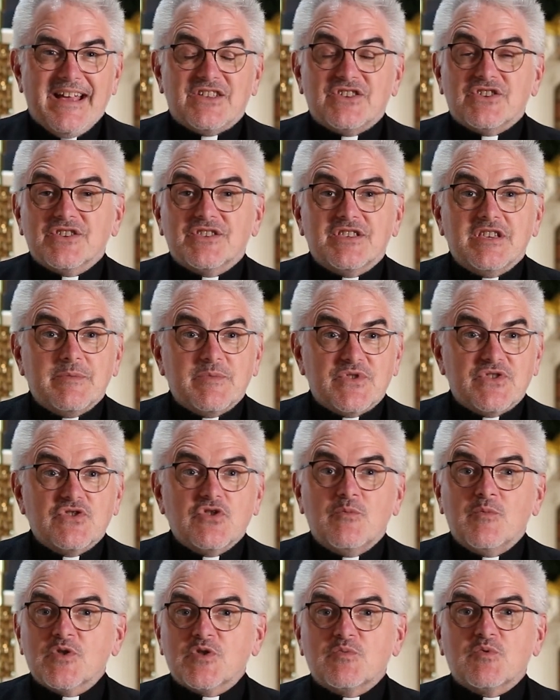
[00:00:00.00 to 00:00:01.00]
it just seems
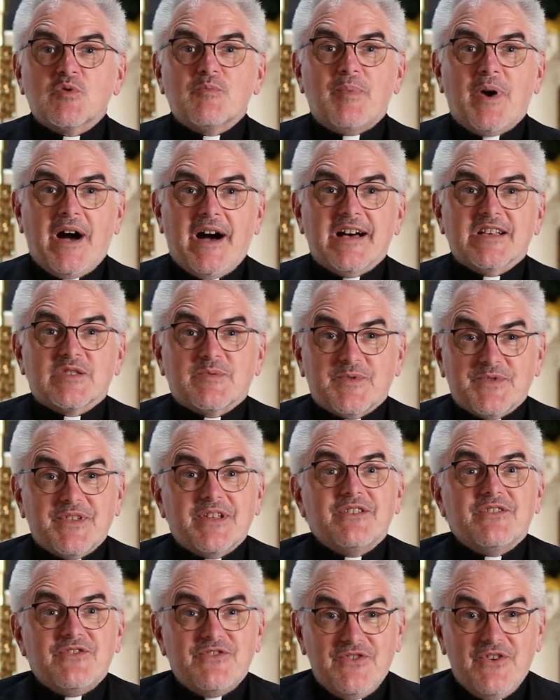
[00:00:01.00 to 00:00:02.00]
so much more possible.
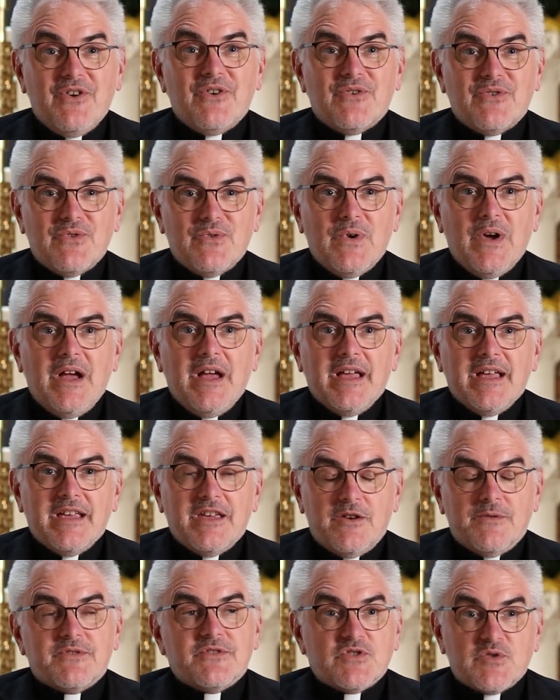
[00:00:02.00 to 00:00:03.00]
Then you know,
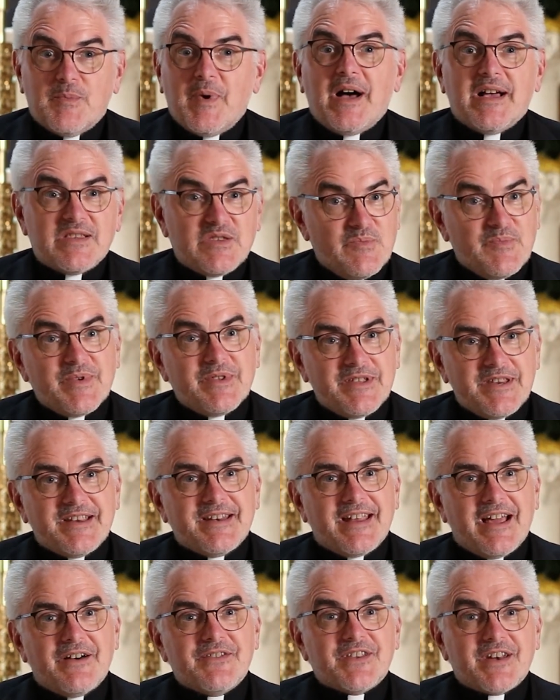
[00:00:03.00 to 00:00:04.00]
there's a
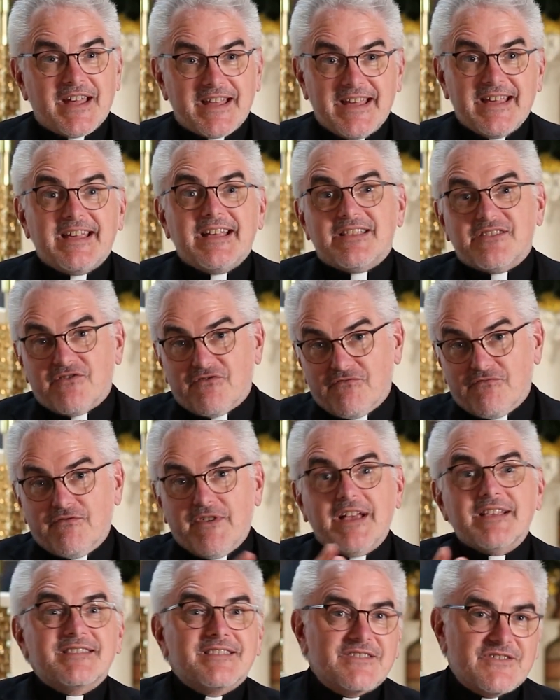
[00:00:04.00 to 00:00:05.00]
possibility now that I could get the
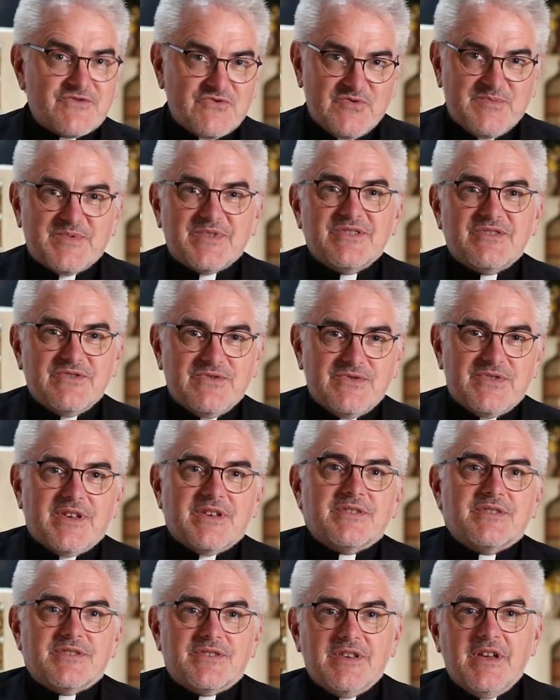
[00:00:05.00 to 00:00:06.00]
rest of the group to do
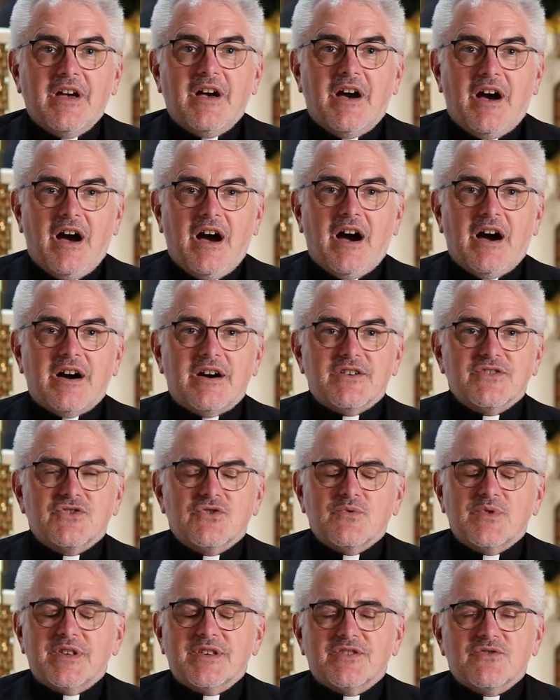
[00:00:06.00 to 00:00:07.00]
this.
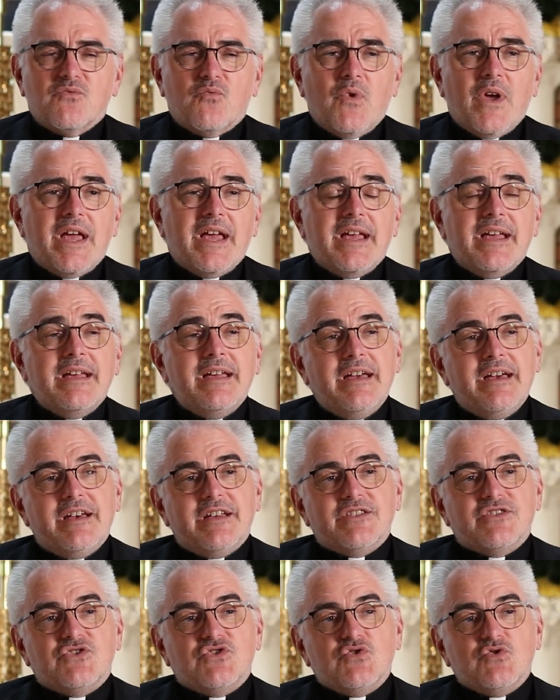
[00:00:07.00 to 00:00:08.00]
So it is a way
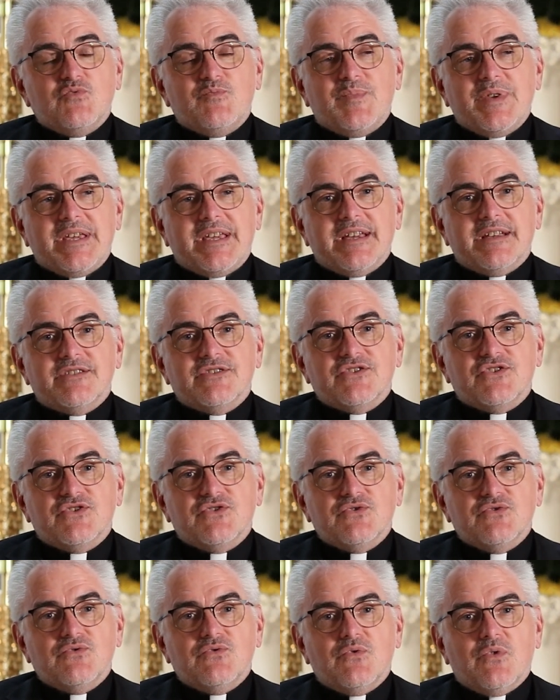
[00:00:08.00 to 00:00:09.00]
to begin
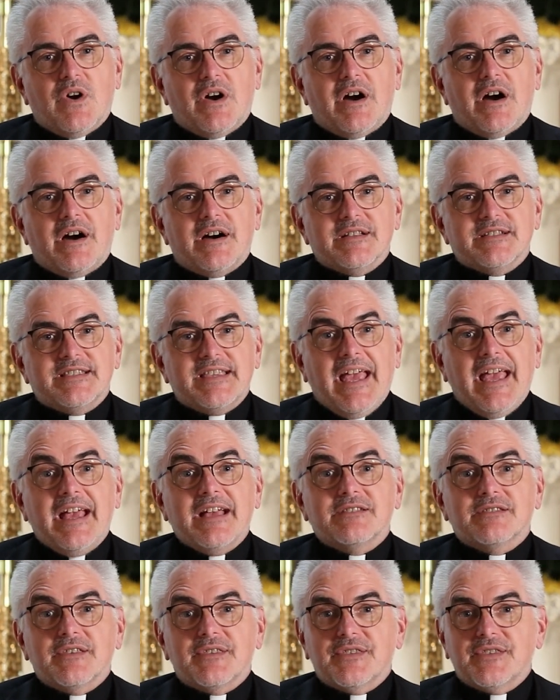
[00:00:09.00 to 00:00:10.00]
to
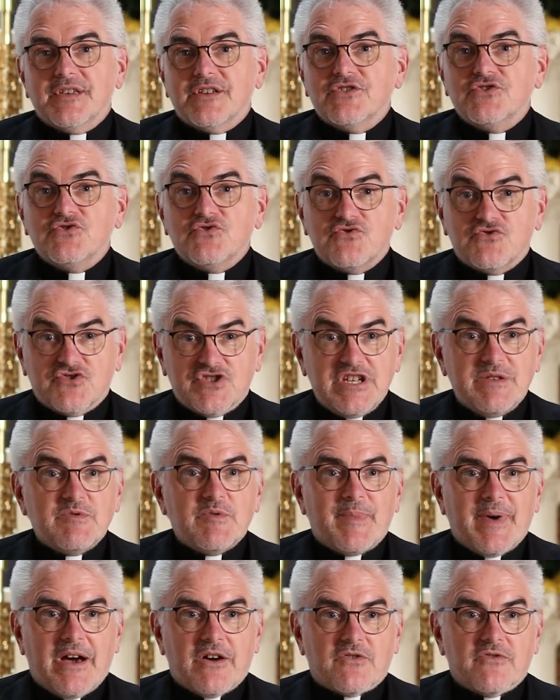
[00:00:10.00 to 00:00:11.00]
take the things you
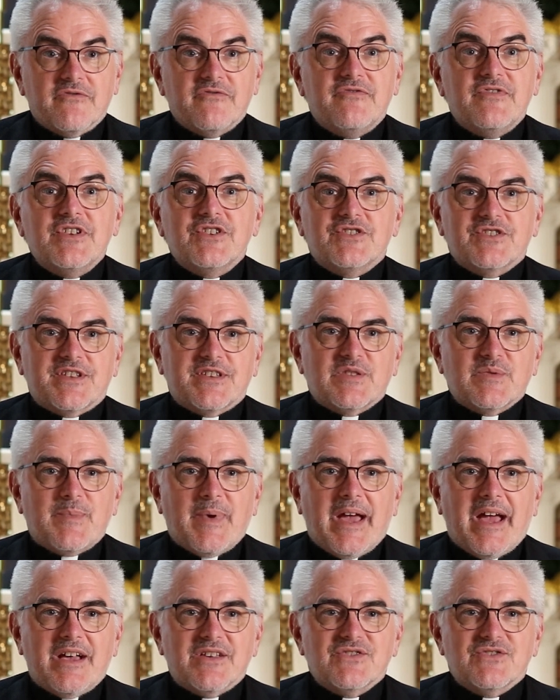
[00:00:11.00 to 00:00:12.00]
dream about or vision as
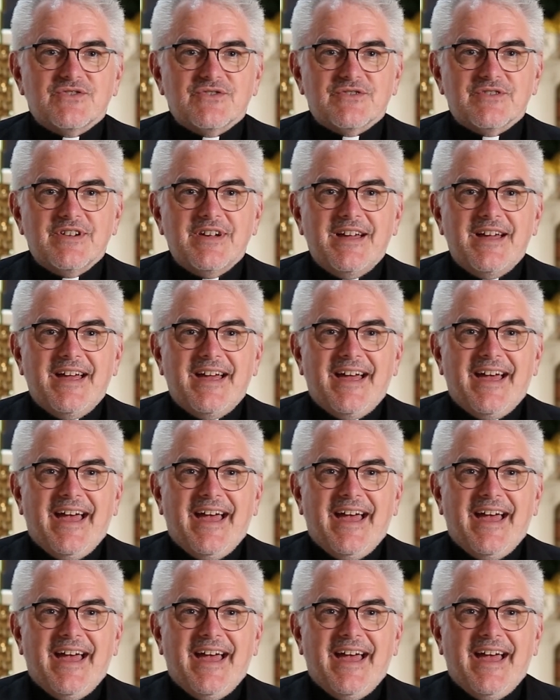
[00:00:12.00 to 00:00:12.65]
a pastor